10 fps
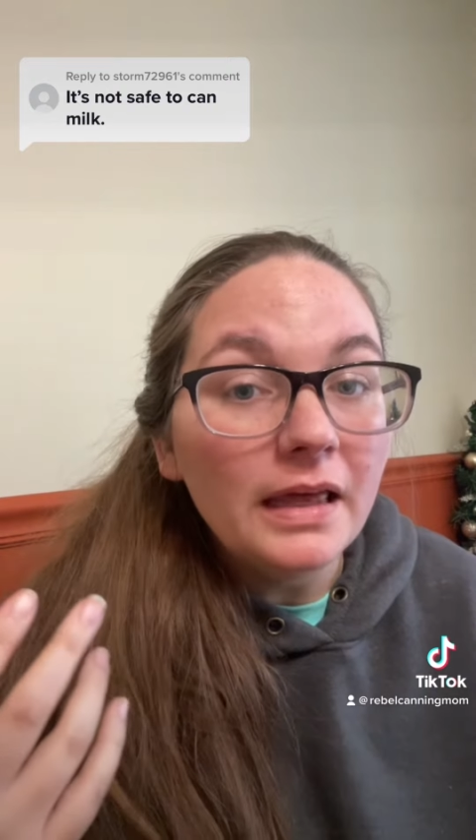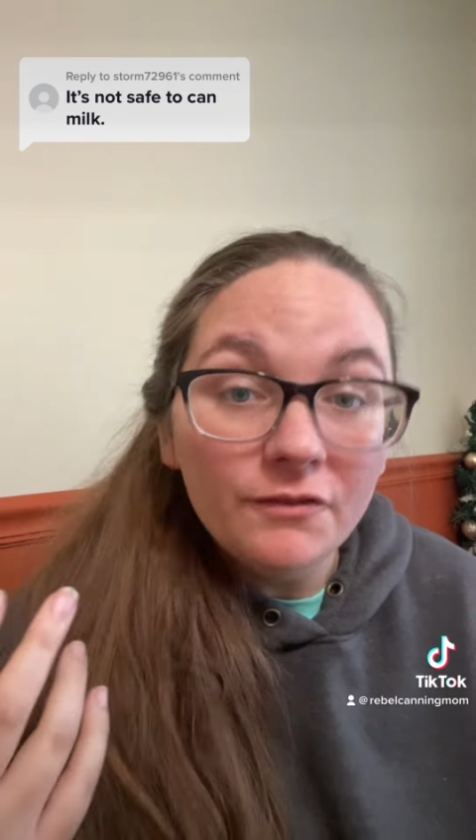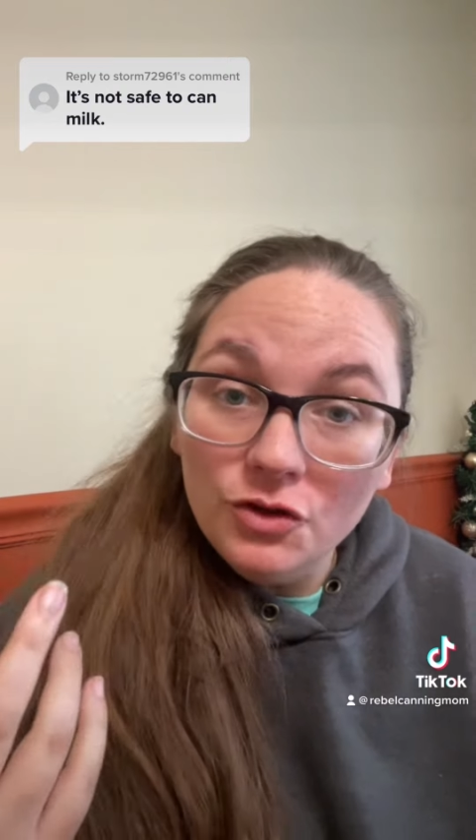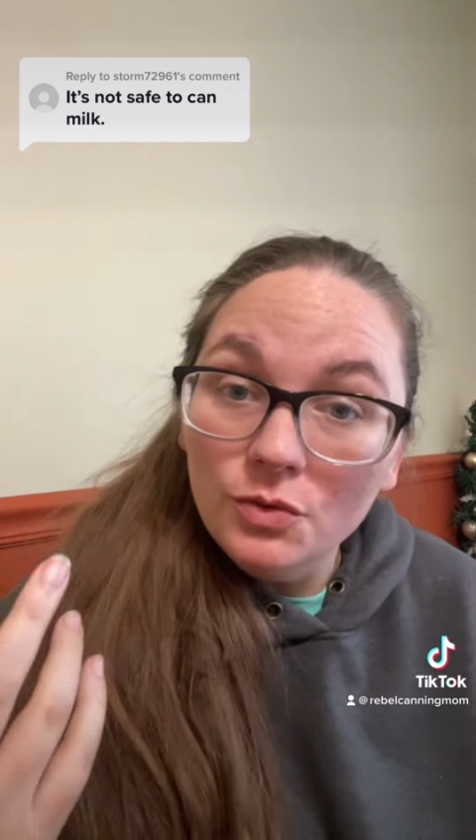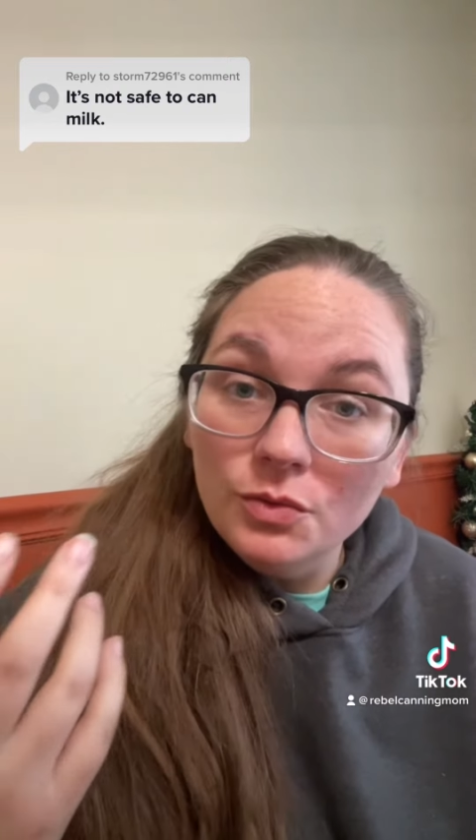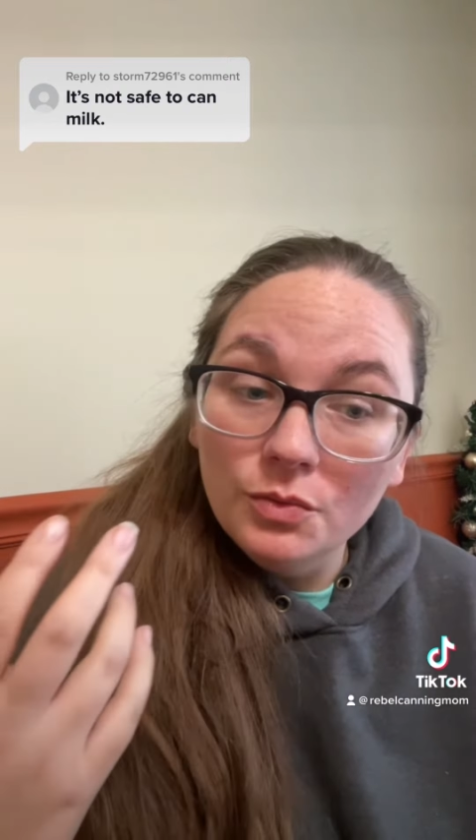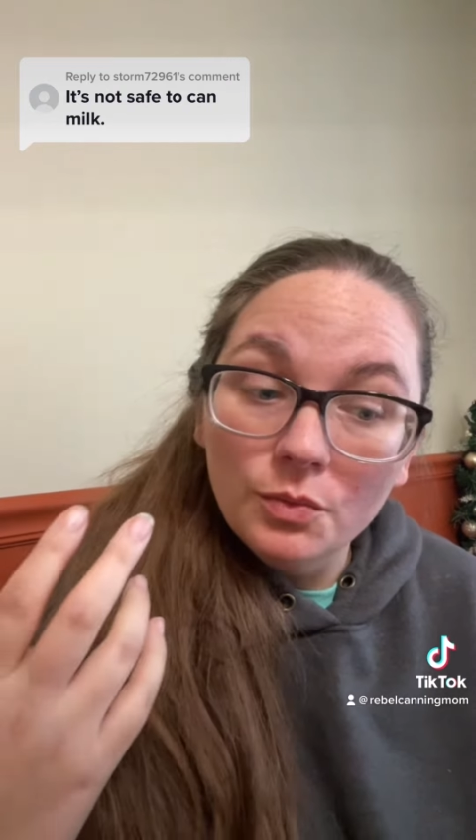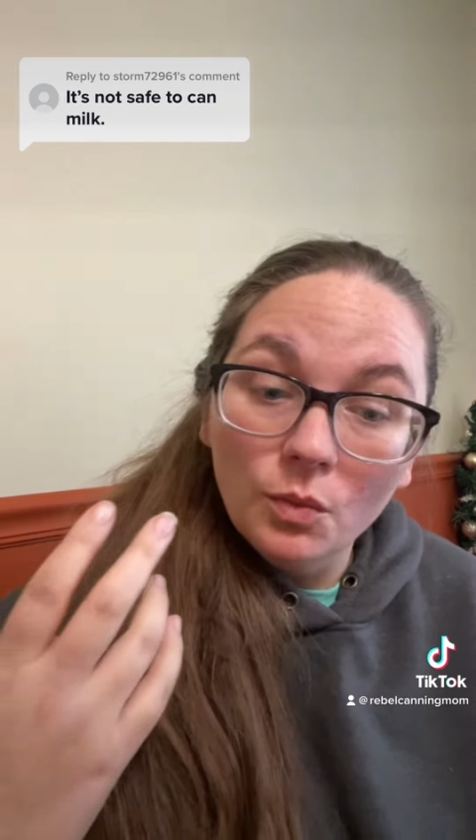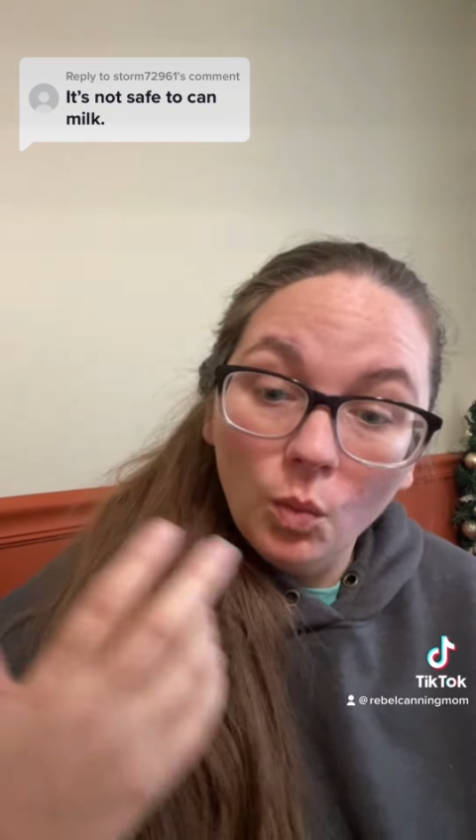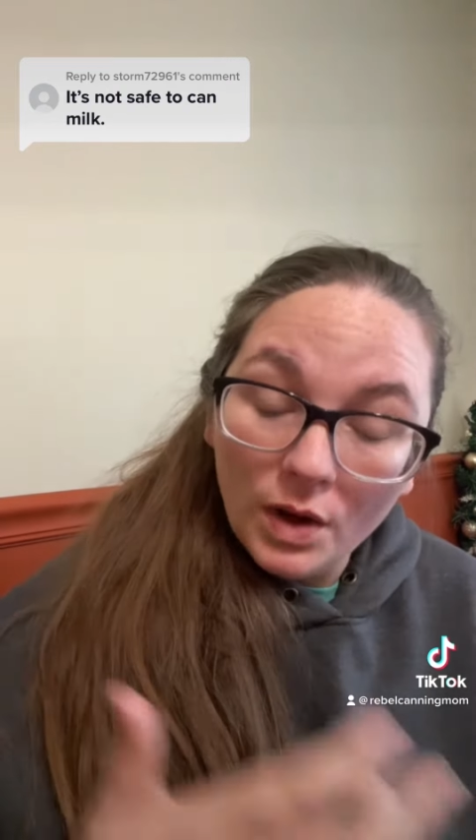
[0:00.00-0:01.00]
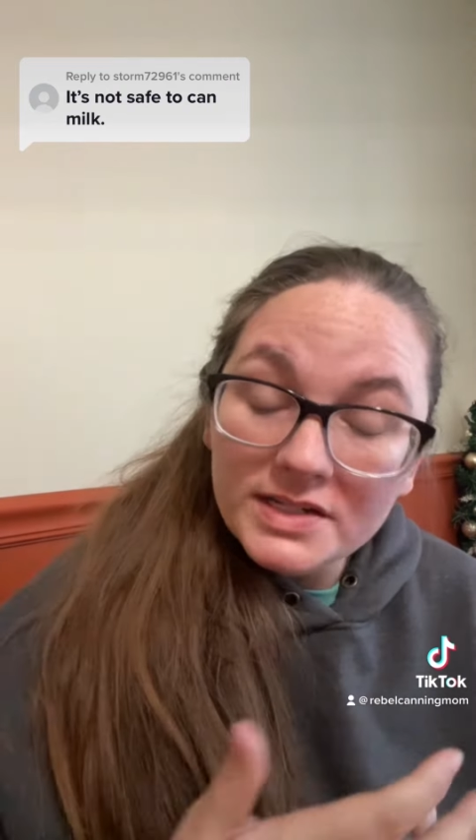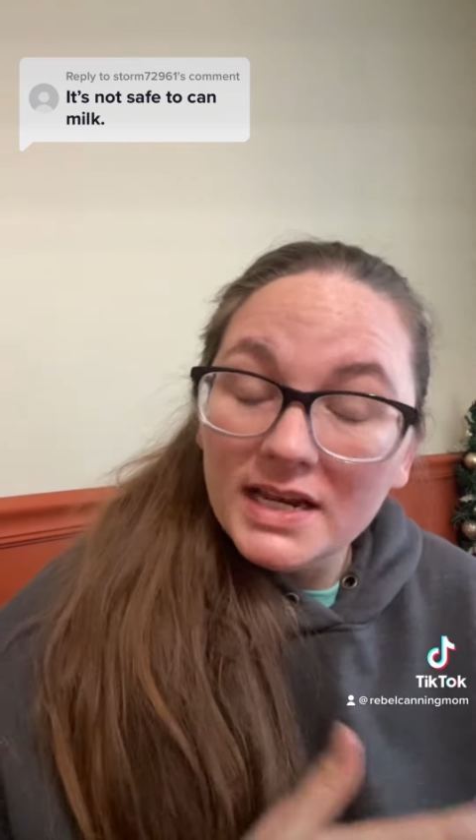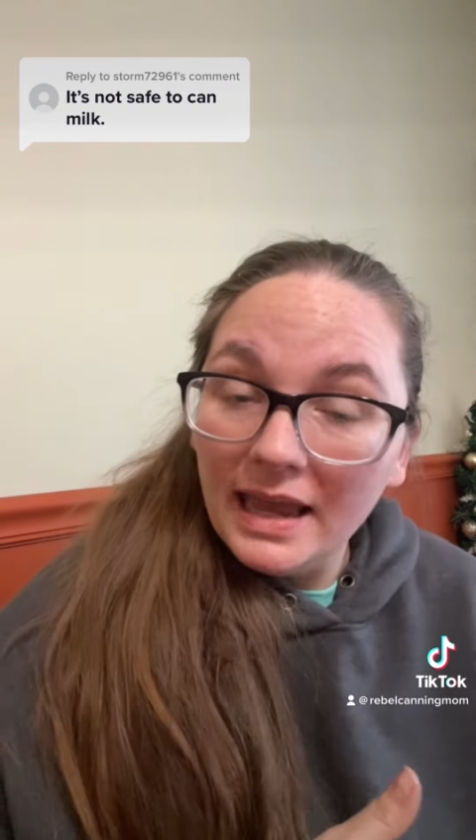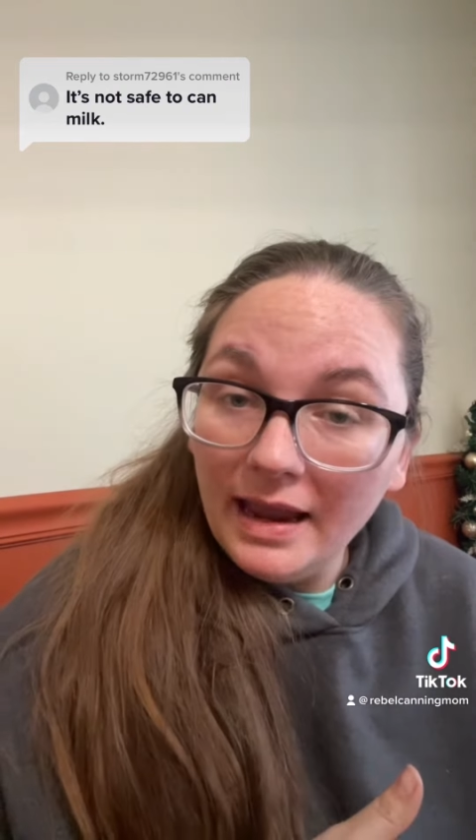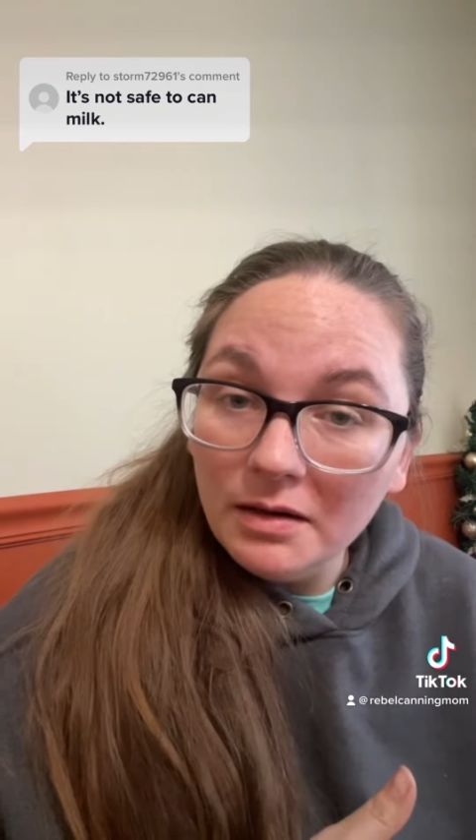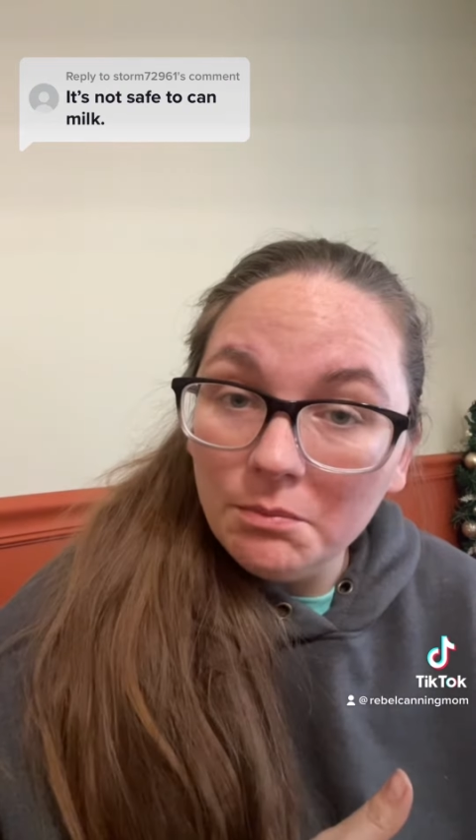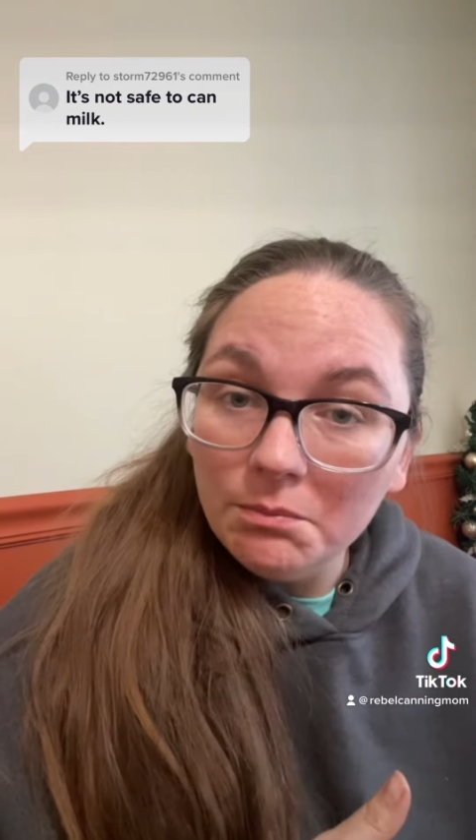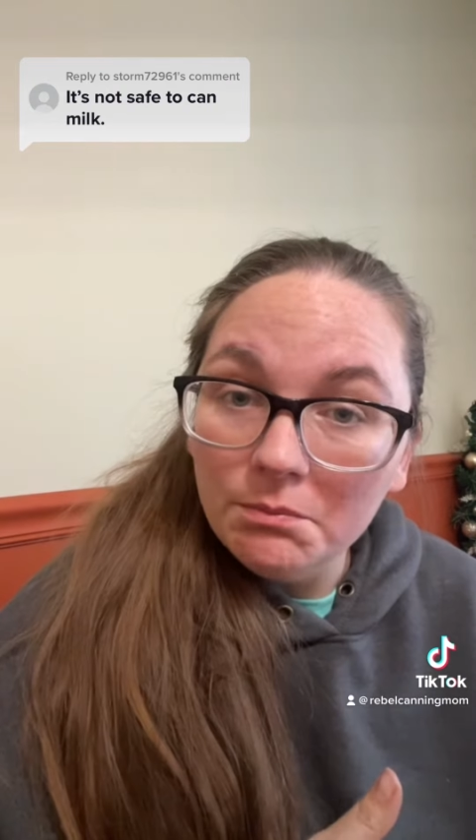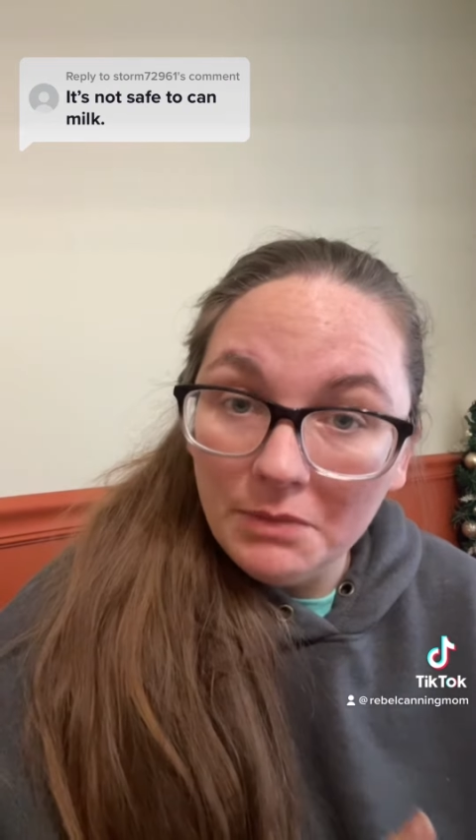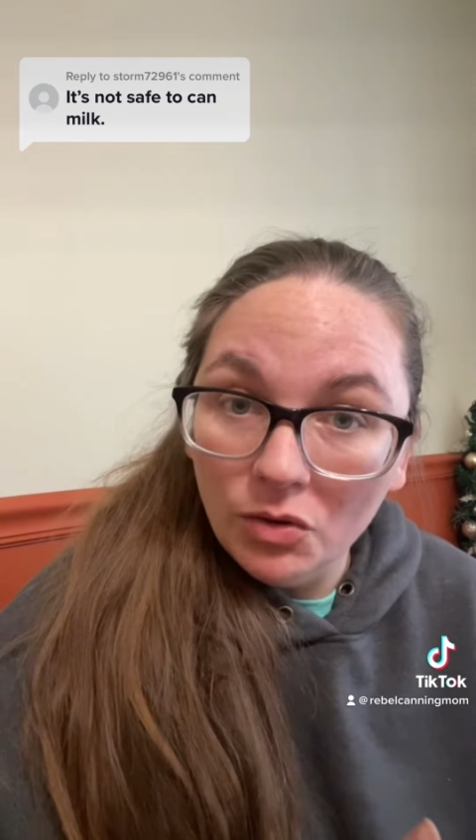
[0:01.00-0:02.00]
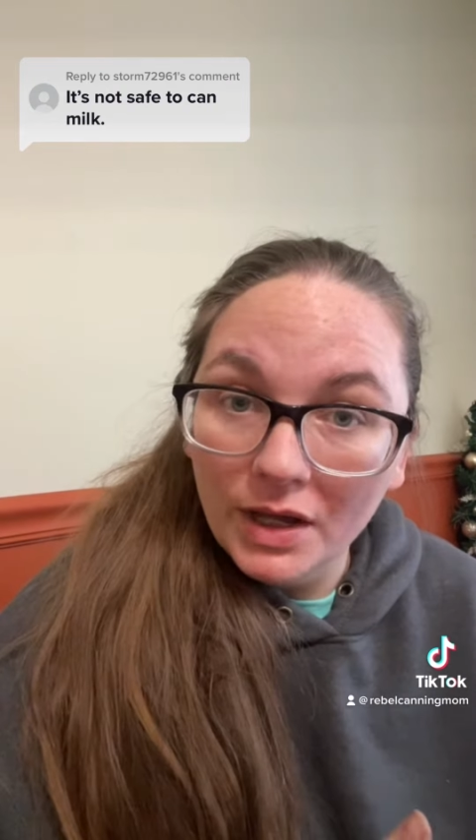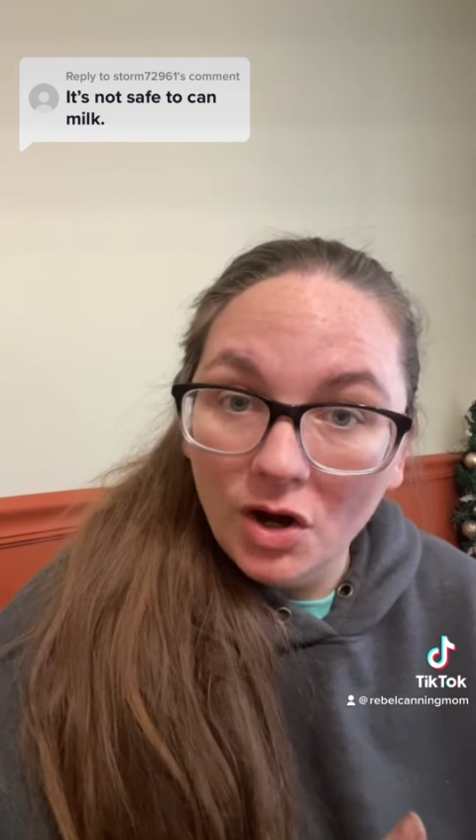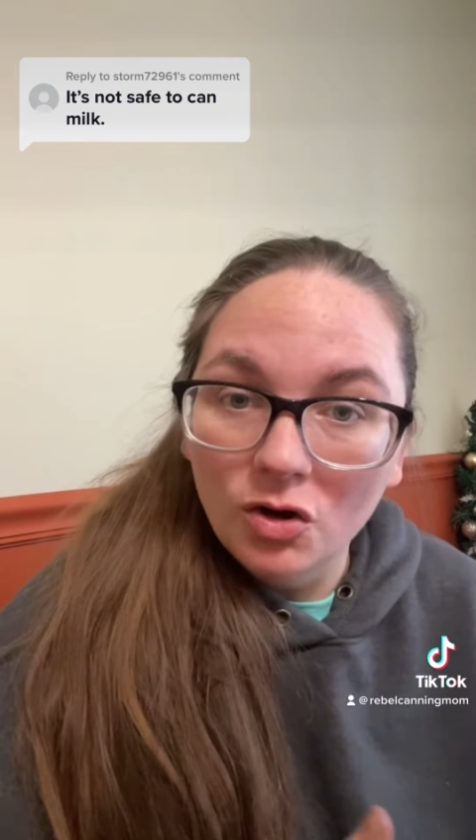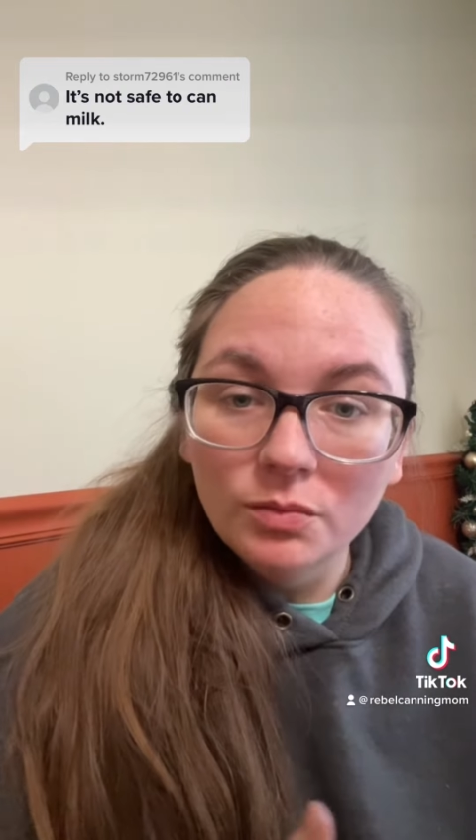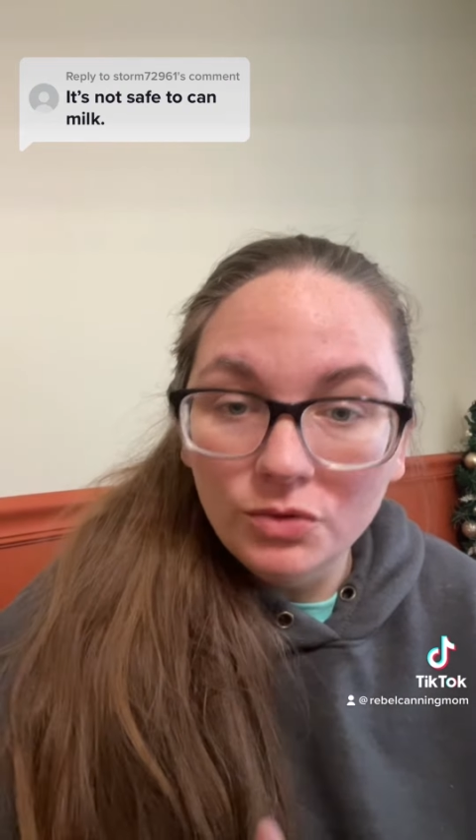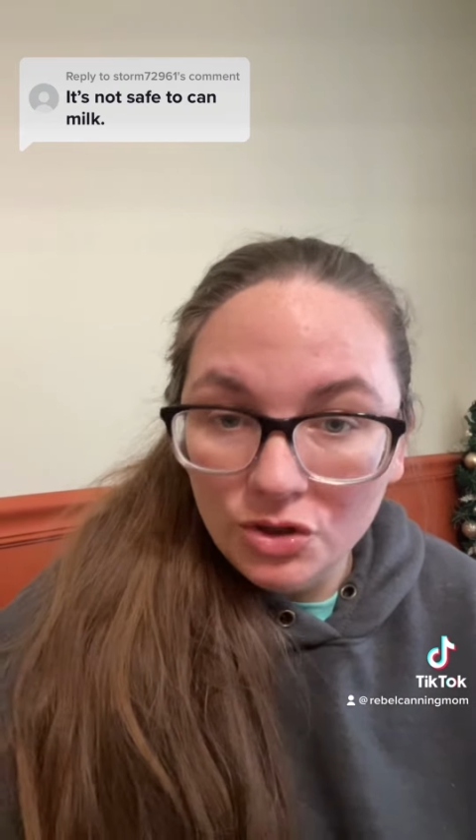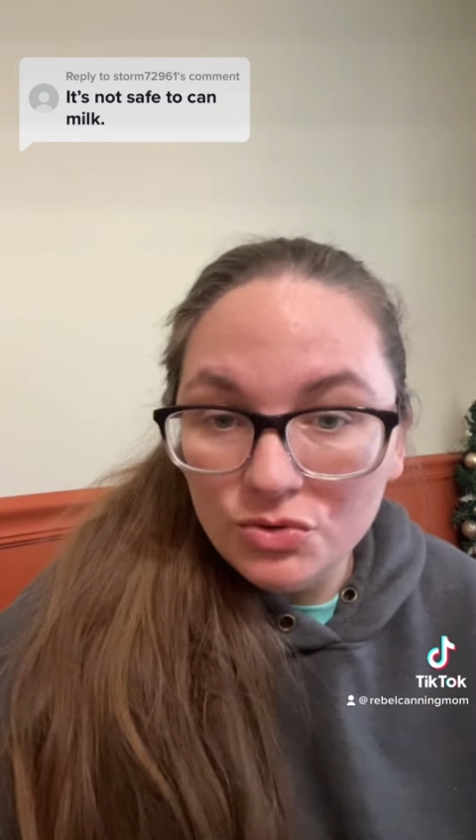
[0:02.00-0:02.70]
if you want to can milk at home,